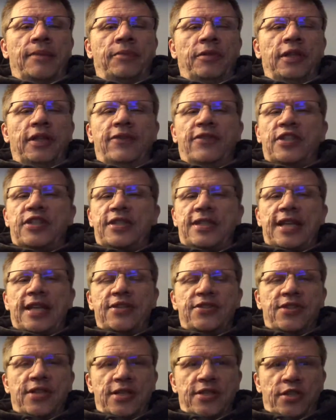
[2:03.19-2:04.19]
believe it's
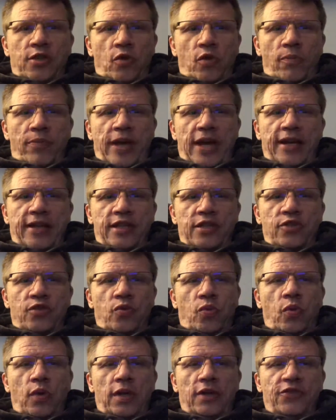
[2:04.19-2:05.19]
10 cents in Quebec and
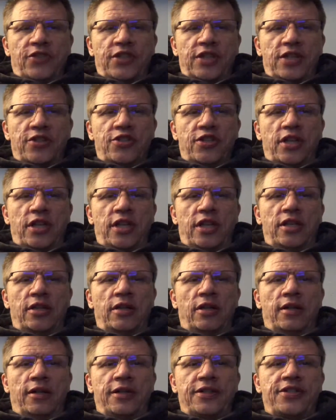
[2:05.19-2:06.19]
12 cents in
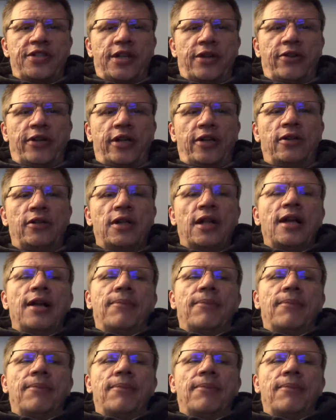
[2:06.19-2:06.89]
Ontario,